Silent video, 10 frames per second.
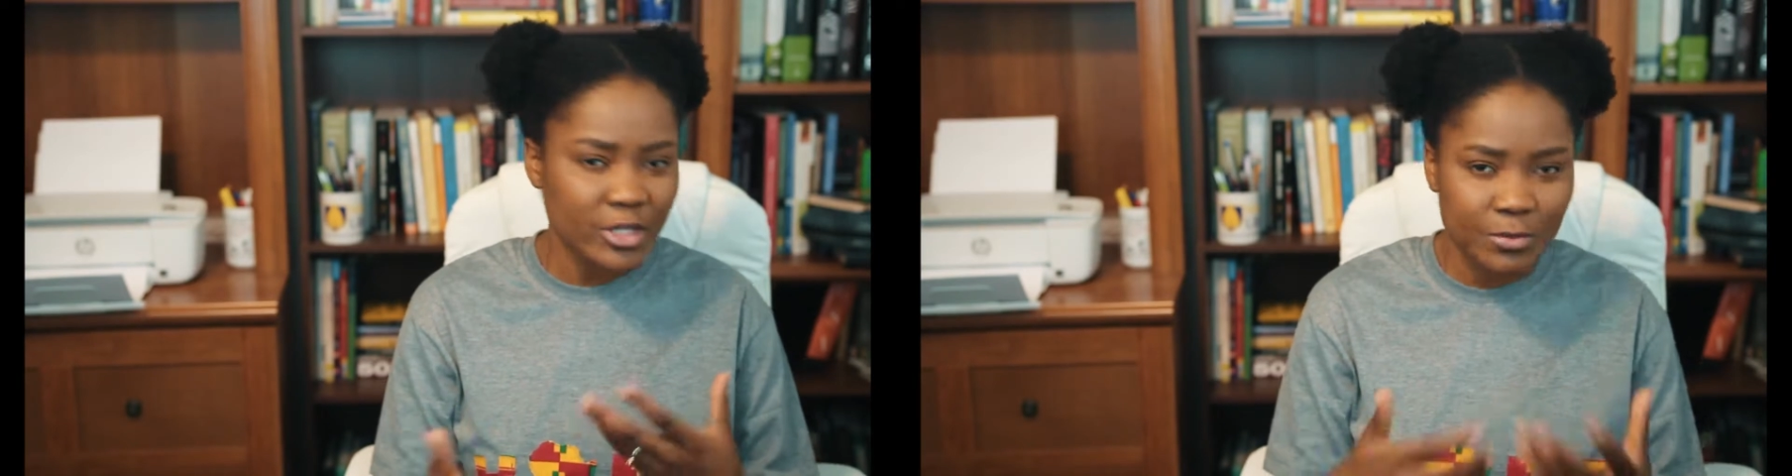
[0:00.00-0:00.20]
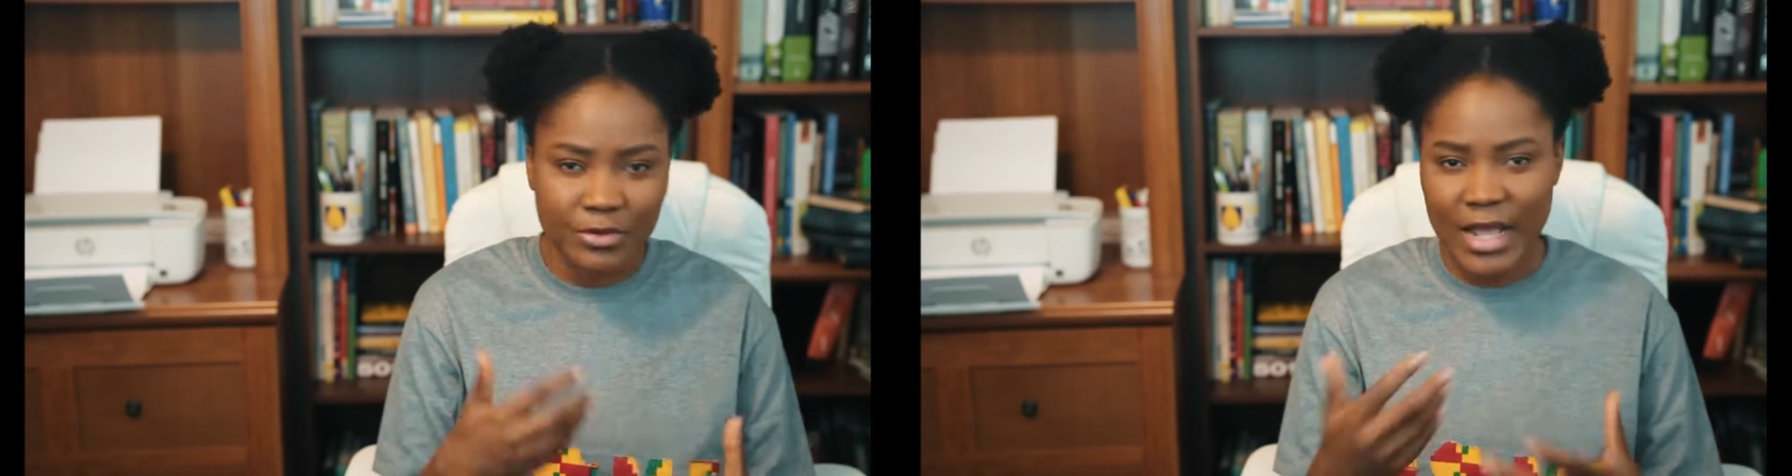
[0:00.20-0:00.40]

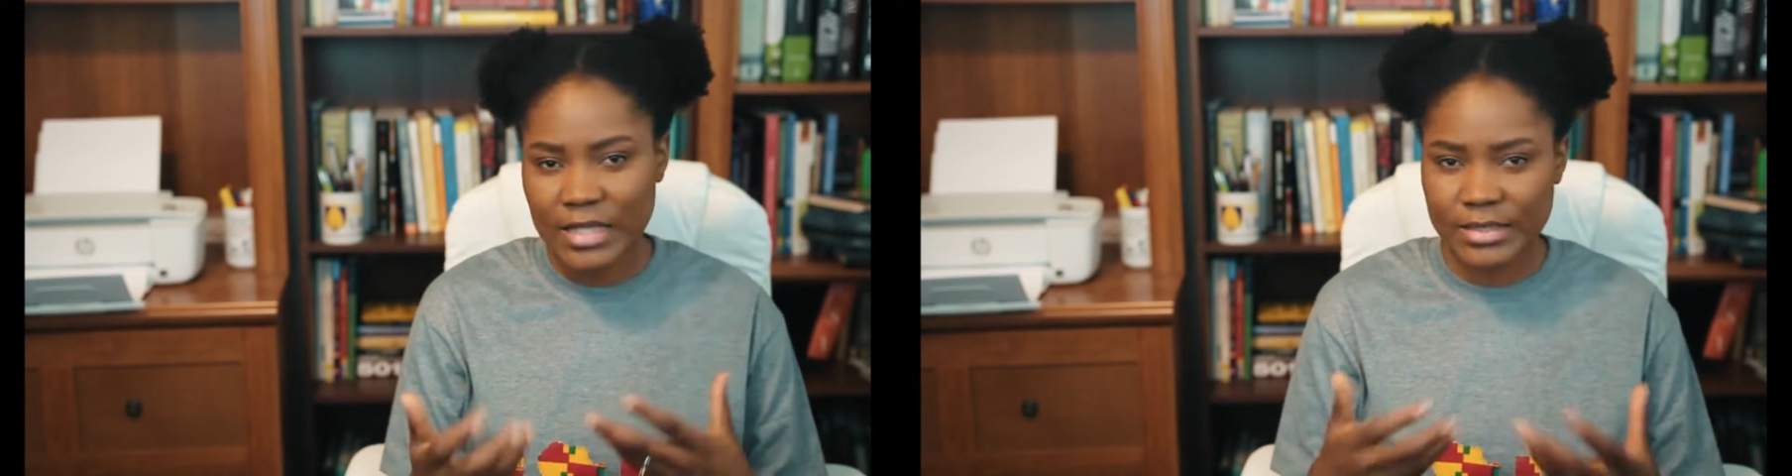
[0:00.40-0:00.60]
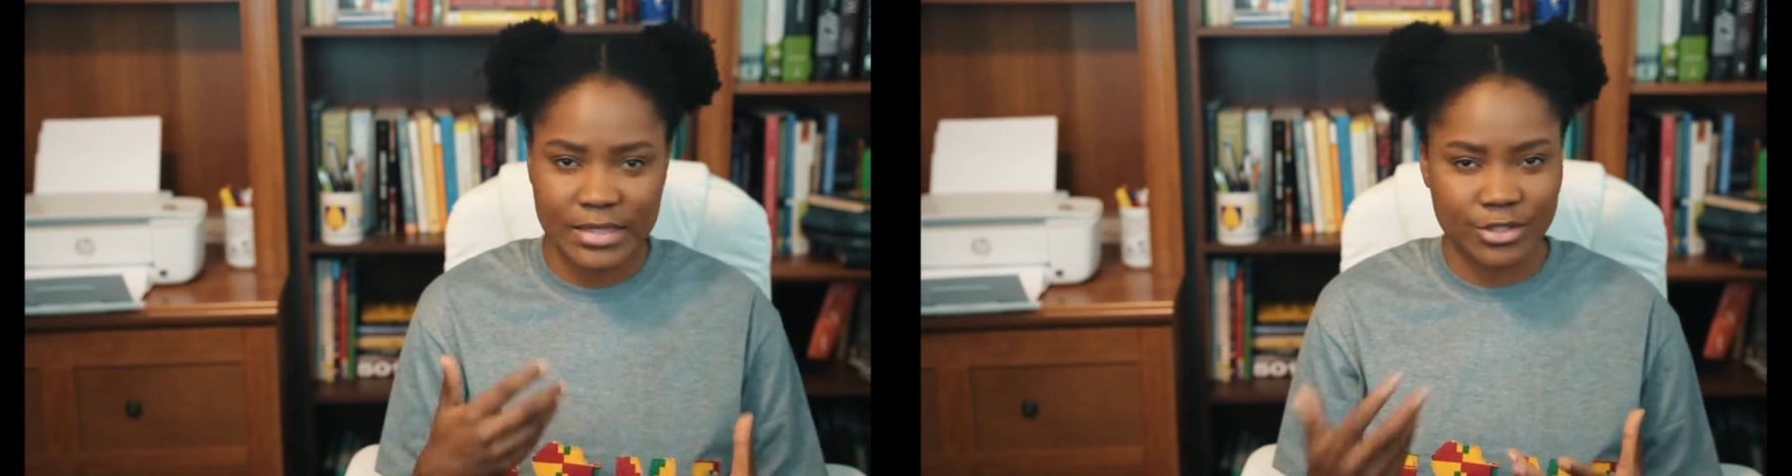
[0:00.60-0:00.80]

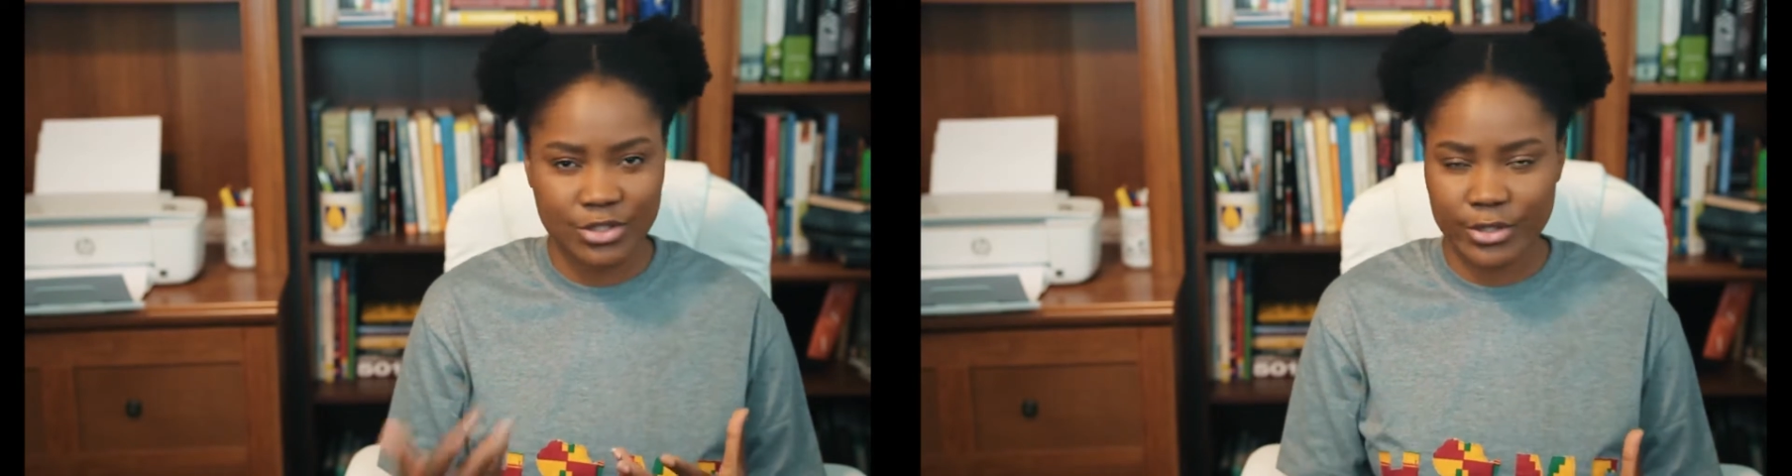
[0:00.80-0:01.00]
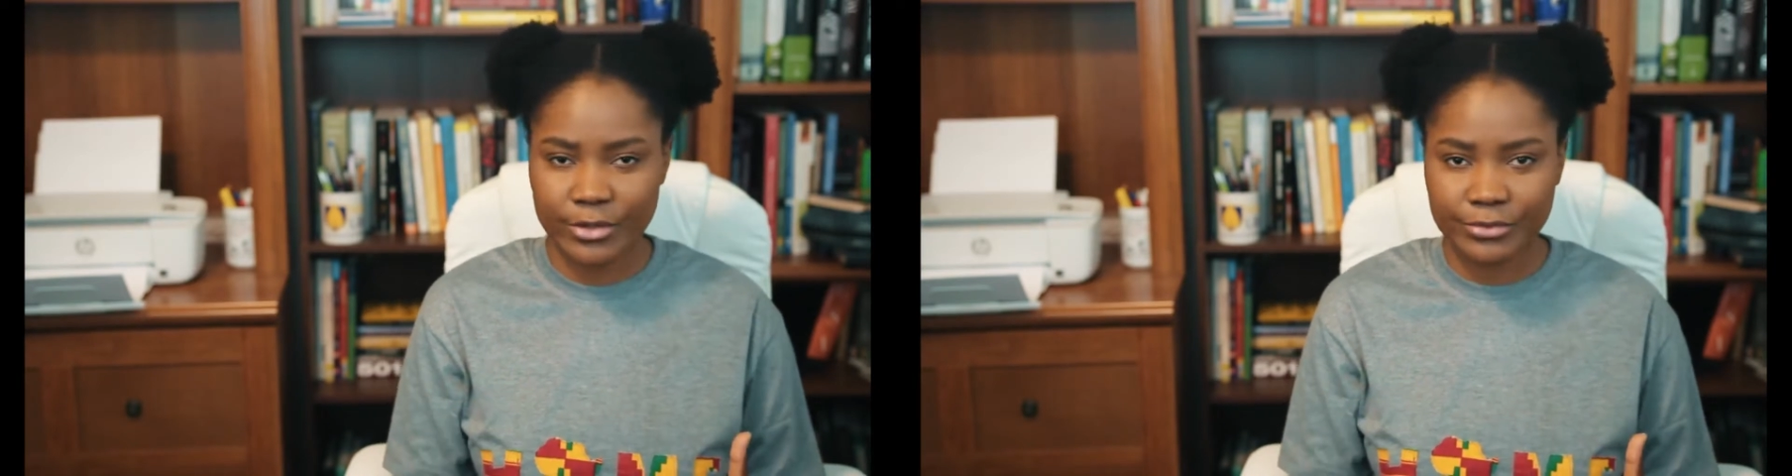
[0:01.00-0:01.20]
paralysis
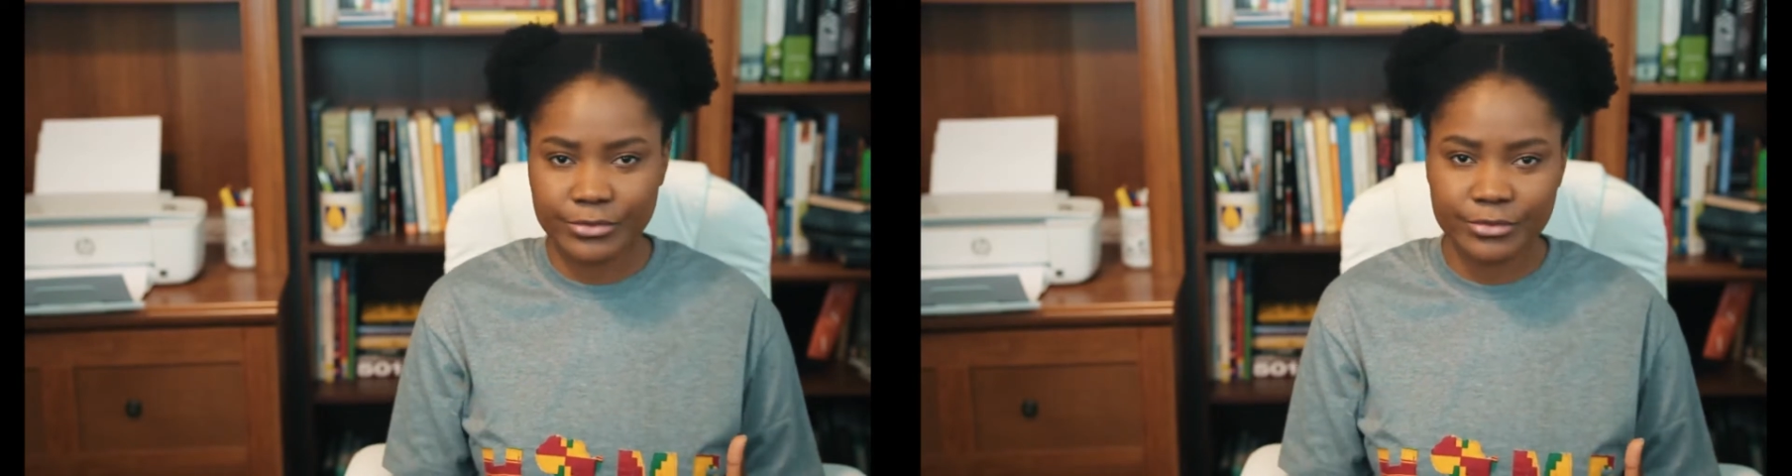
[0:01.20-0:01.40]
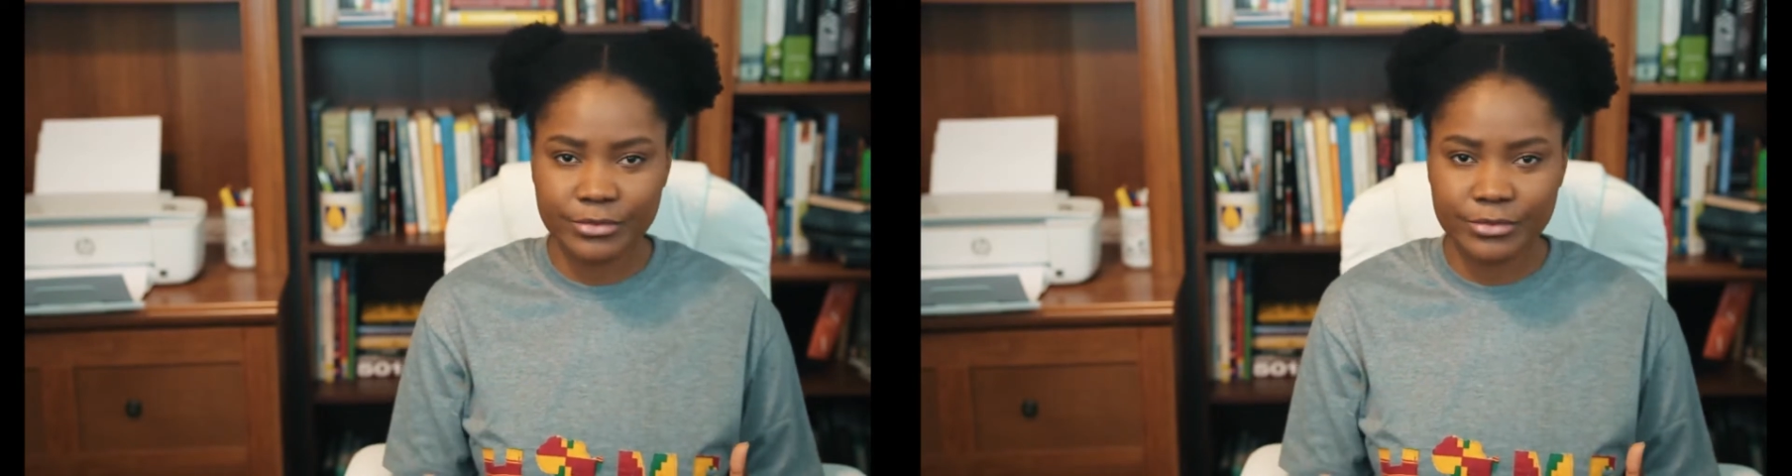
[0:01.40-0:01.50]
zone.